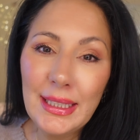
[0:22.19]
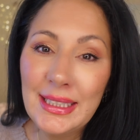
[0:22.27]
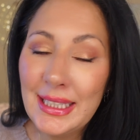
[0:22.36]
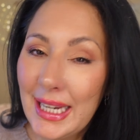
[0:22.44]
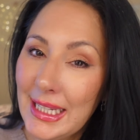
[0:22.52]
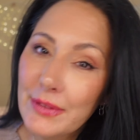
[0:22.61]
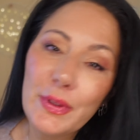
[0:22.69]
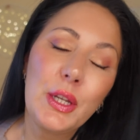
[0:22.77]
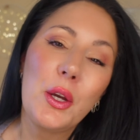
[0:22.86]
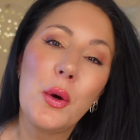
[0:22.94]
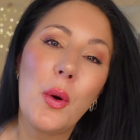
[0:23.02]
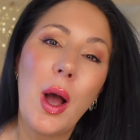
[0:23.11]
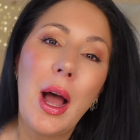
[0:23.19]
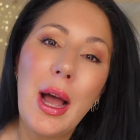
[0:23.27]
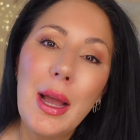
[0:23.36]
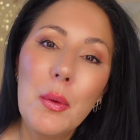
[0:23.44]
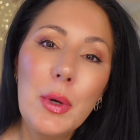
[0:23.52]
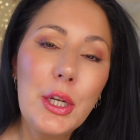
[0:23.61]
In today's video,
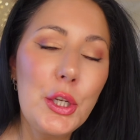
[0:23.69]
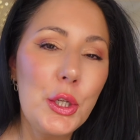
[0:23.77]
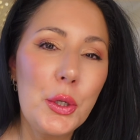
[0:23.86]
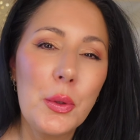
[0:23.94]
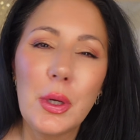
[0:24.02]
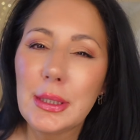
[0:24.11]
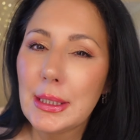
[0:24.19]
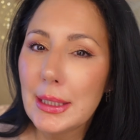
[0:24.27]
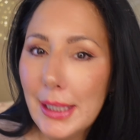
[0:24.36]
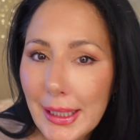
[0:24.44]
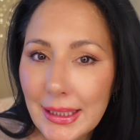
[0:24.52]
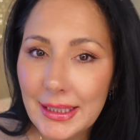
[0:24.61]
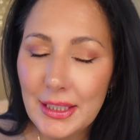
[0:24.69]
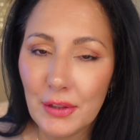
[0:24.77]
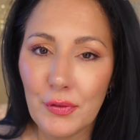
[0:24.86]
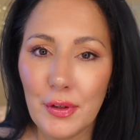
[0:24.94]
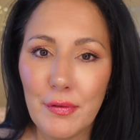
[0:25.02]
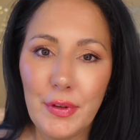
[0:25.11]
I want to do a slightly
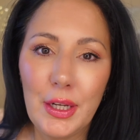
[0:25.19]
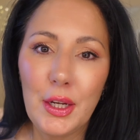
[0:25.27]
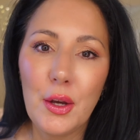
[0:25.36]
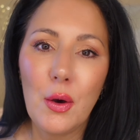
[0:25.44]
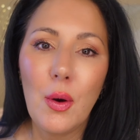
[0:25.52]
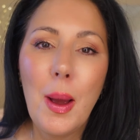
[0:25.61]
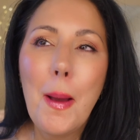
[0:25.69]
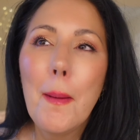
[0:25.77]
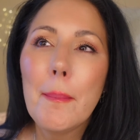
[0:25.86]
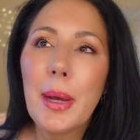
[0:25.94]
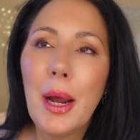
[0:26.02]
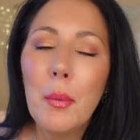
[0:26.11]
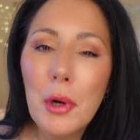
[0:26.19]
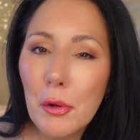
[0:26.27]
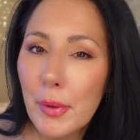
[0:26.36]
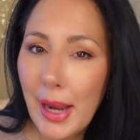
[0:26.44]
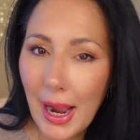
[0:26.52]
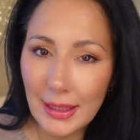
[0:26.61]
different video, but I want to
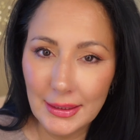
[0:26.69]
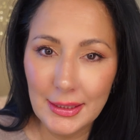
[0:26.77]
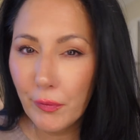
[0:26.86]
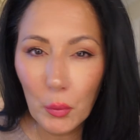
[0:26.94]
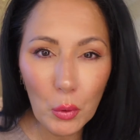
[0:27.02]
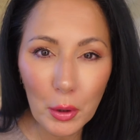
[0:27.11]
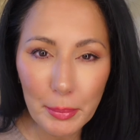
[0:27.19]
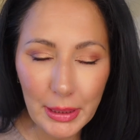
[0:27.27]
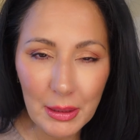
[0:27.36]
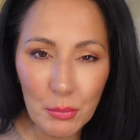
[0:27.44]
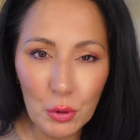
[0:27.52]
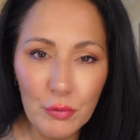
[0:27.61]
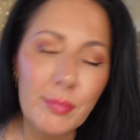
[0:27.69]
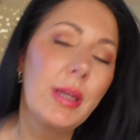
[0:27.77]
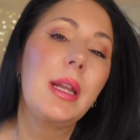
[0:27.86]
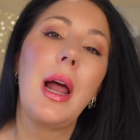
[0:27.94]
react to 4B movement.